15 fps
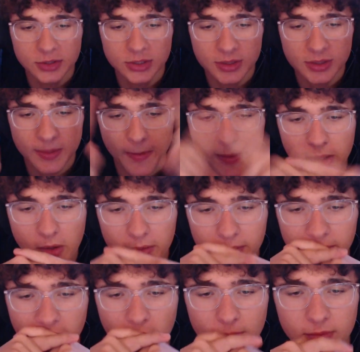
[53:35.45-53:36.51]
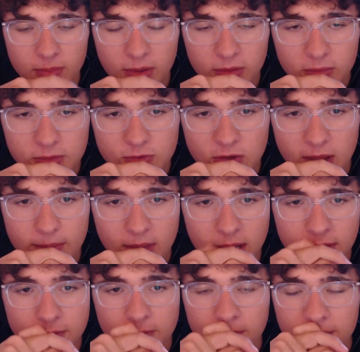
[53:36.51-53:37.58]
you should go help your mother with
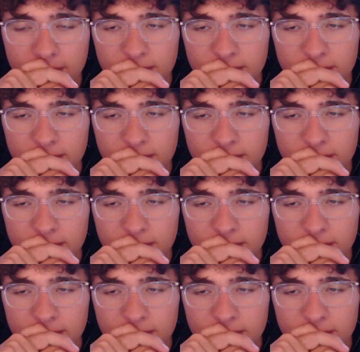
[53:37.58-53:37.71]
sandbags.